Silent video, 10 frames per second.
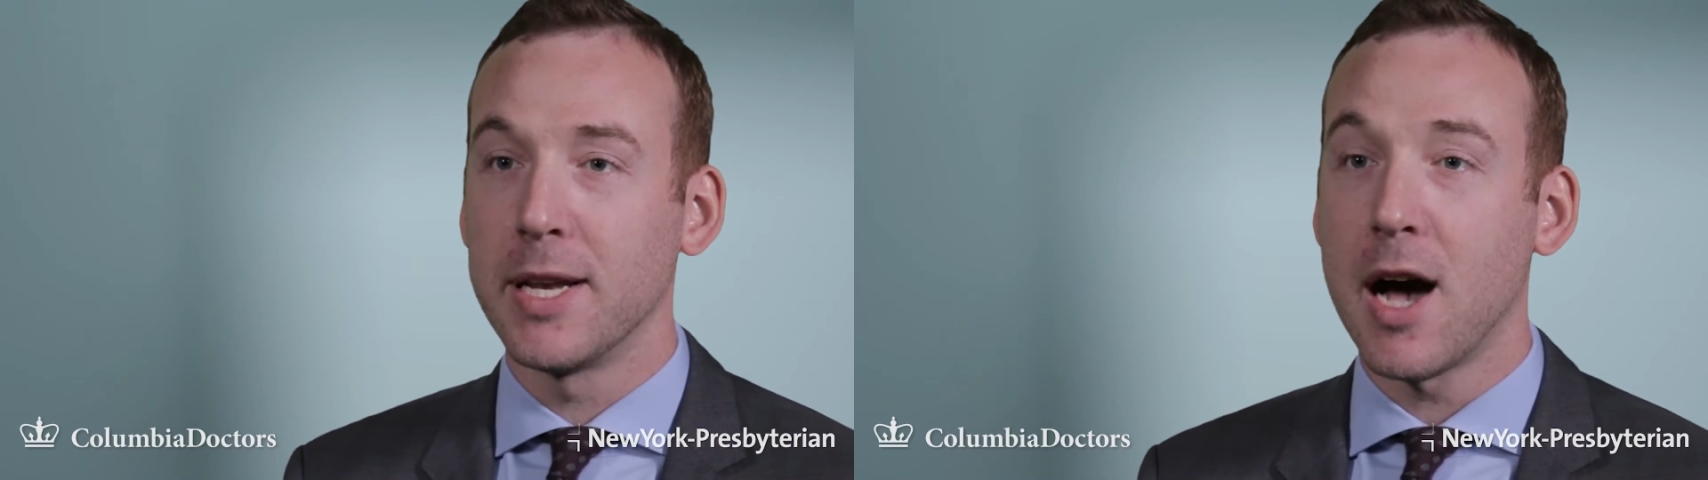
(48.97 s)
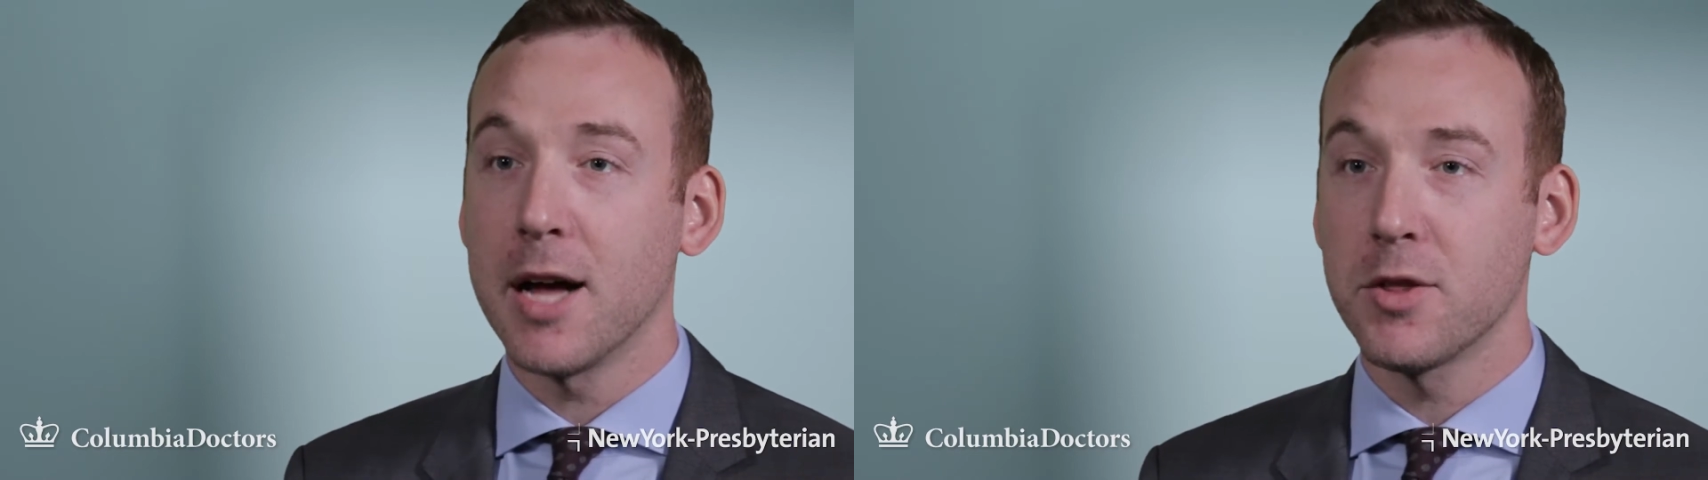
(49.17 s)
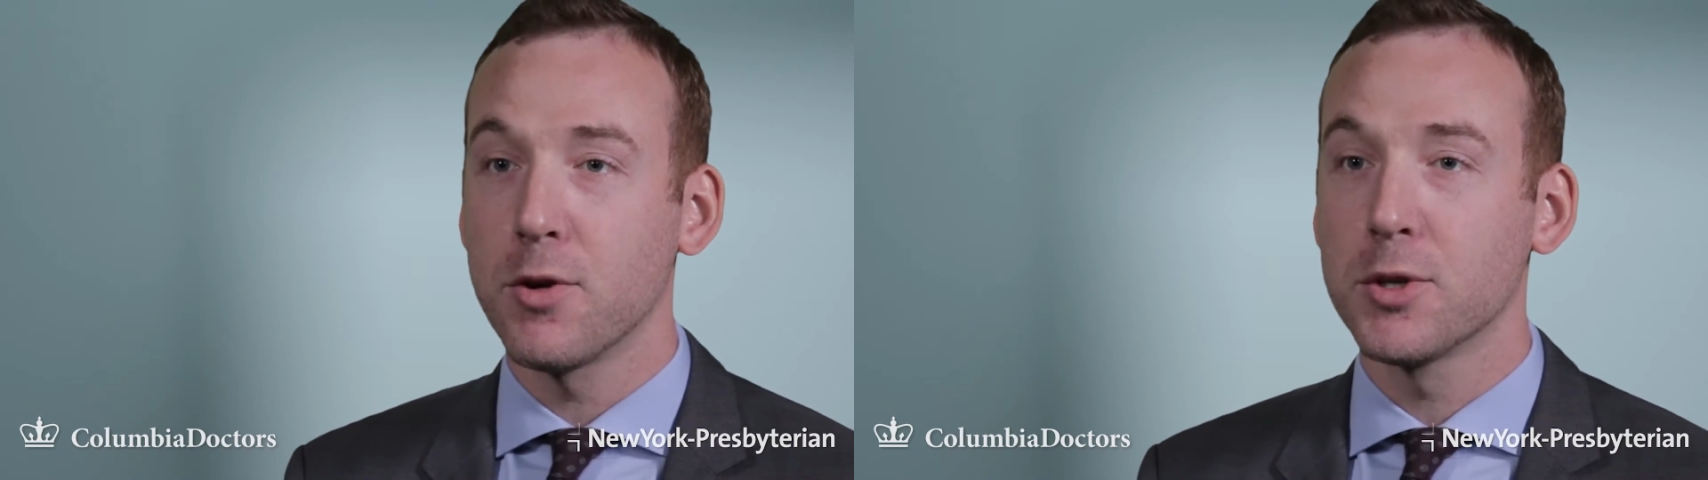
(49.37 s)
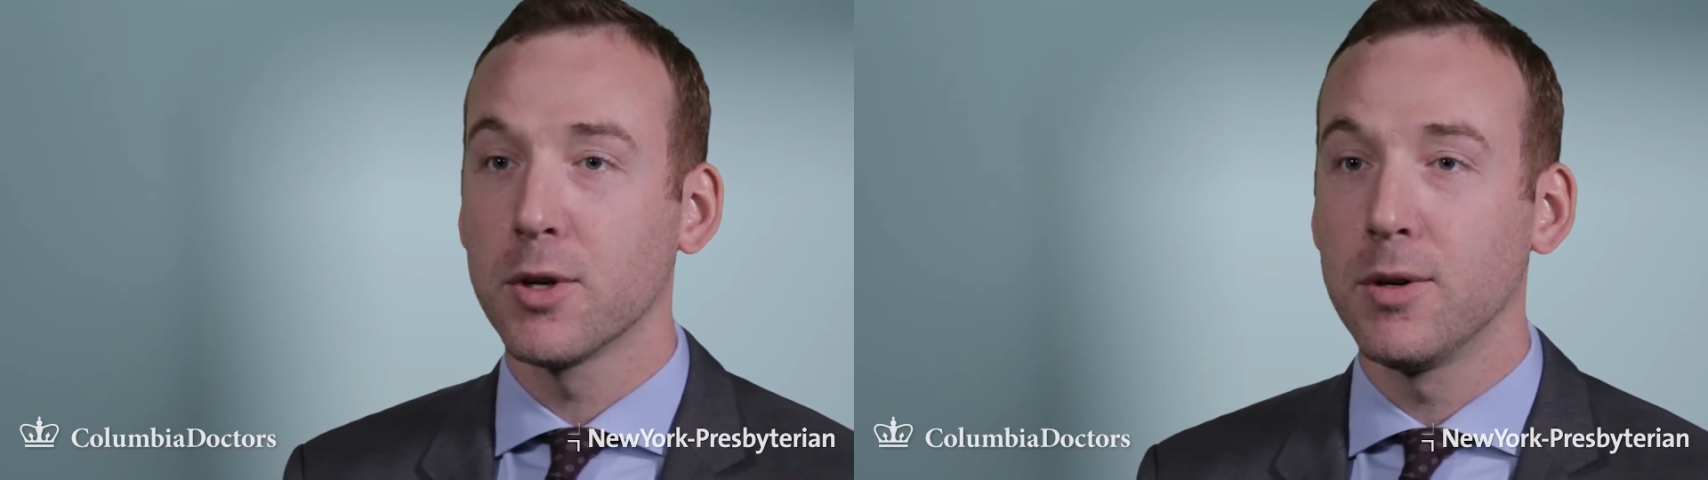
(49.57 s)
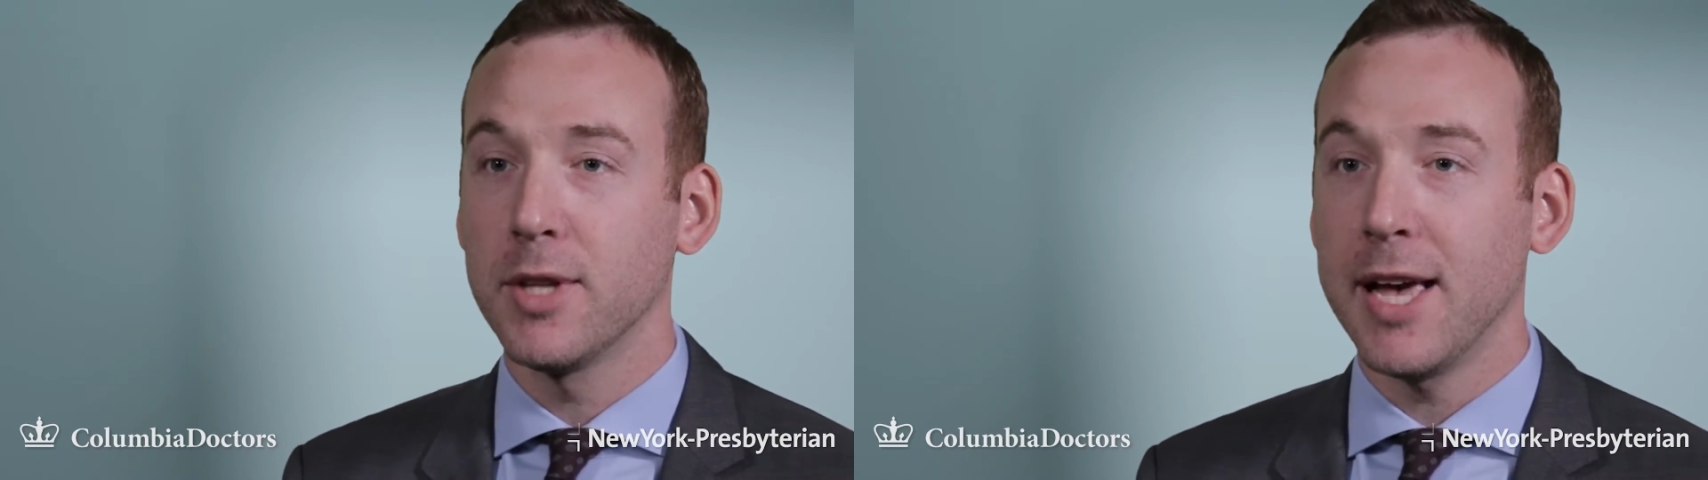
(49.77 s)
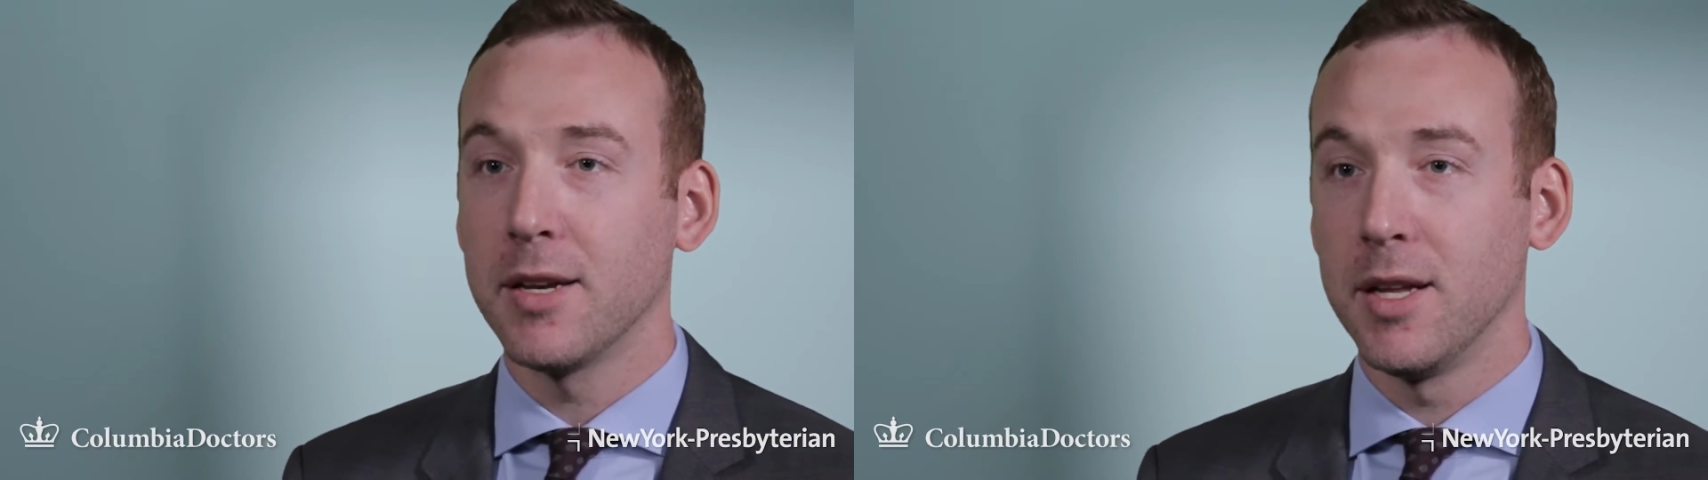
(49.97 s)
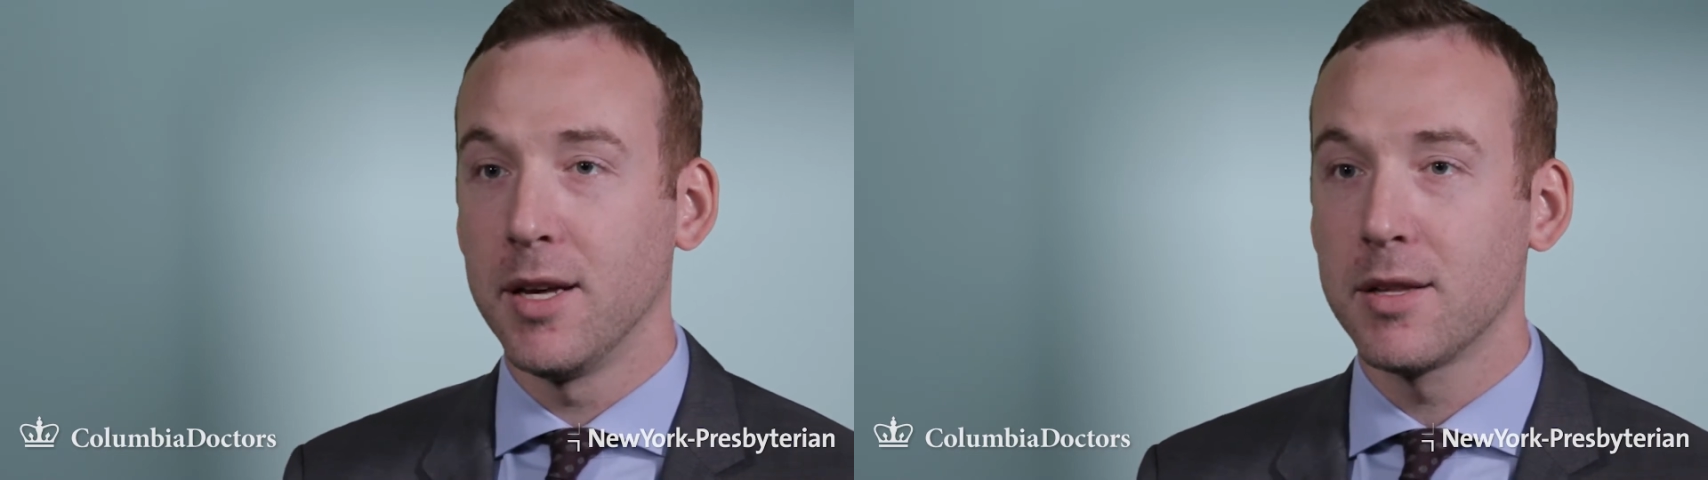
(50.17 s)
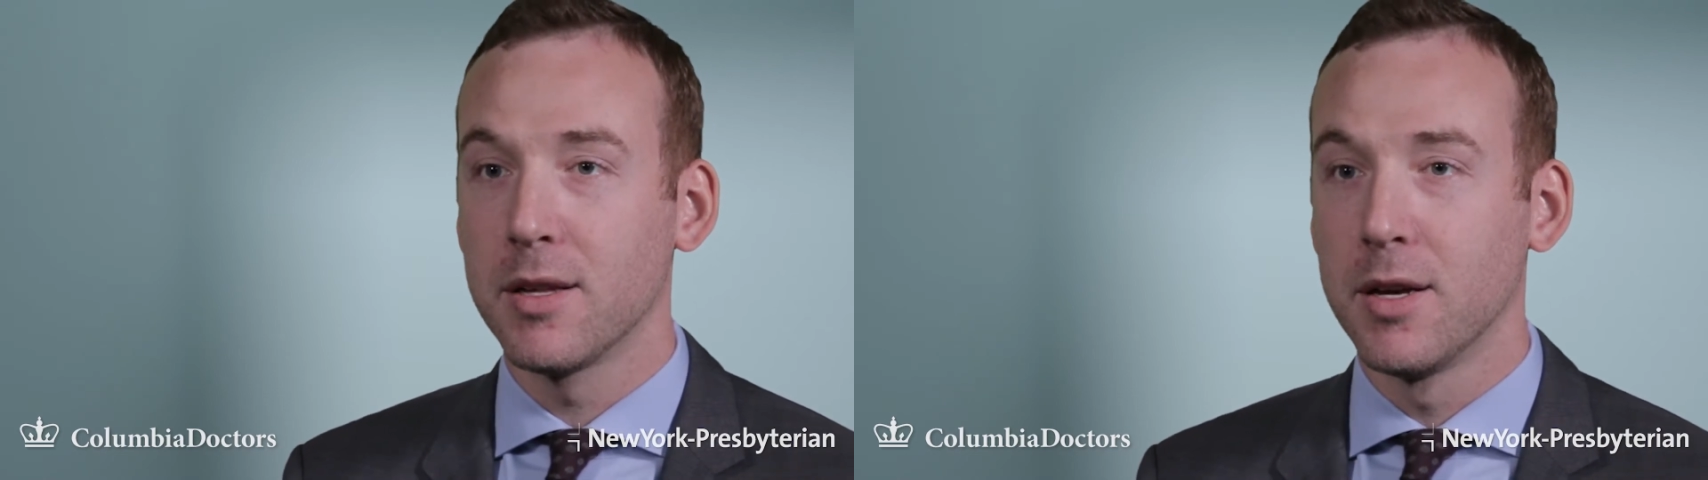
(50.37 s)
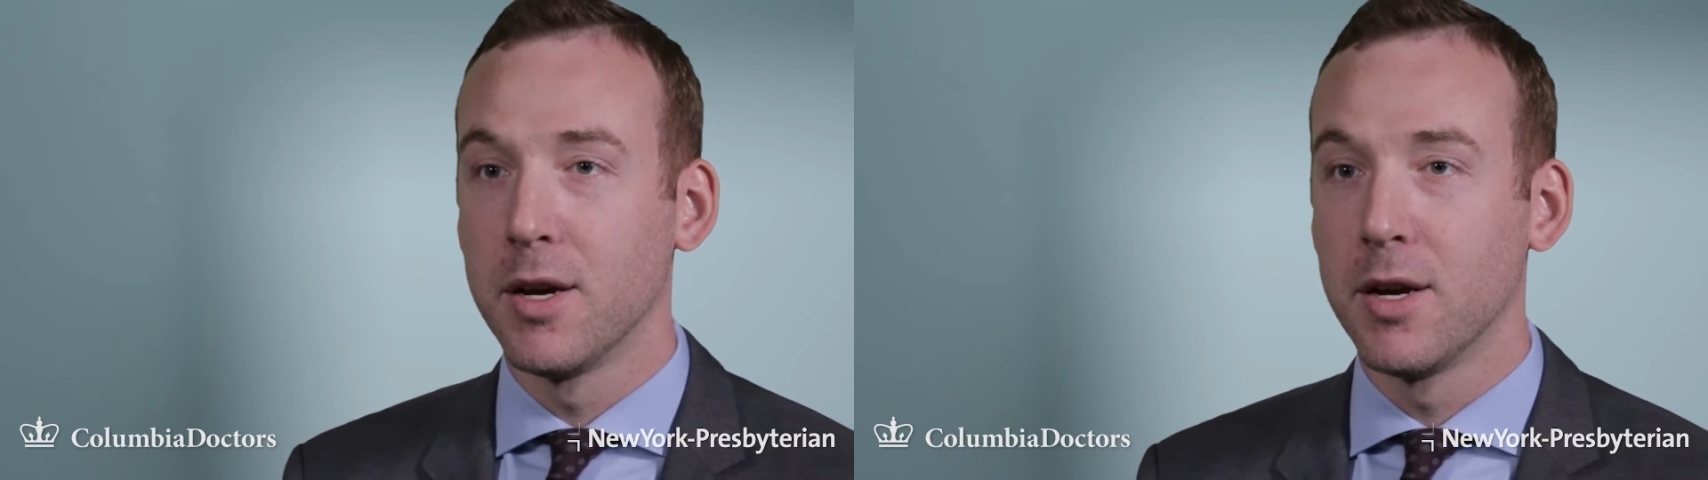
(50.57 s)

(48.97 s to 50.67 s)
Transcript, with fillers: non-surgical techniques